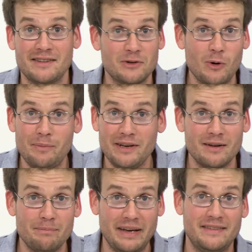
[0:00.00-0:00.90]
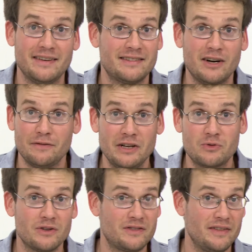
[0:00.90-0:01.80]
that go beyond basic
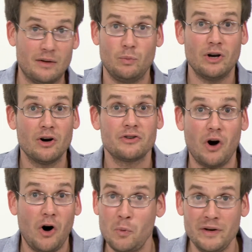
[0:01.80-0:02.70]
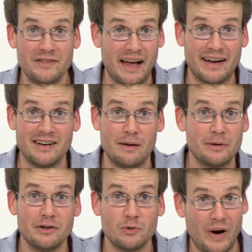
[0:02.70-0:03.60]
self-interest and that we aren't always
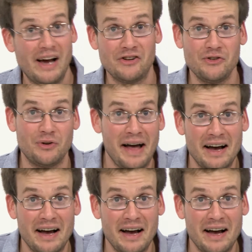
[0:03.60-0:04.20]
economically rational